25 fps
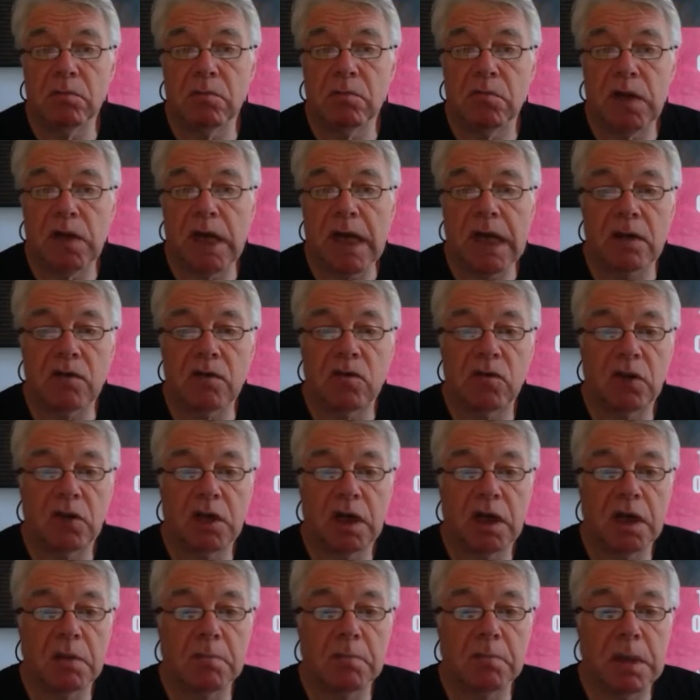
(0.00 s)
forget trying
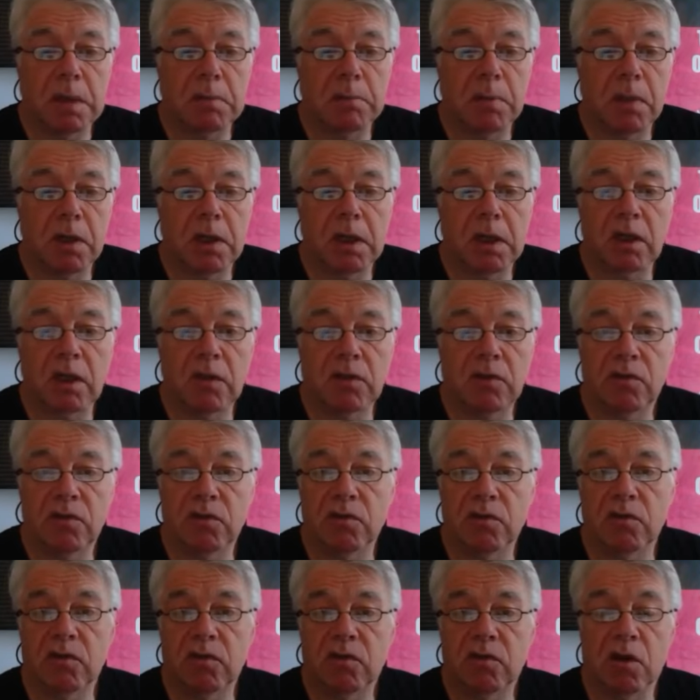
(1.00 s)
to get a big bike
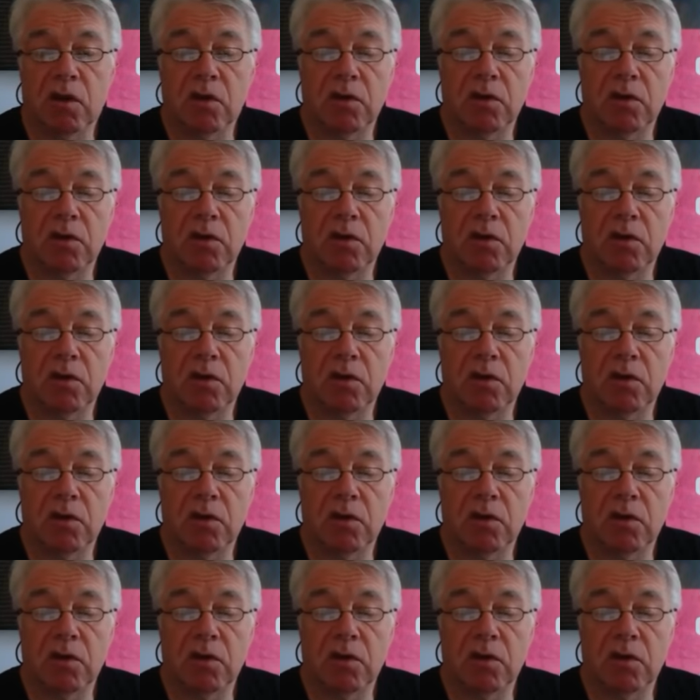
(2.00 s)
license.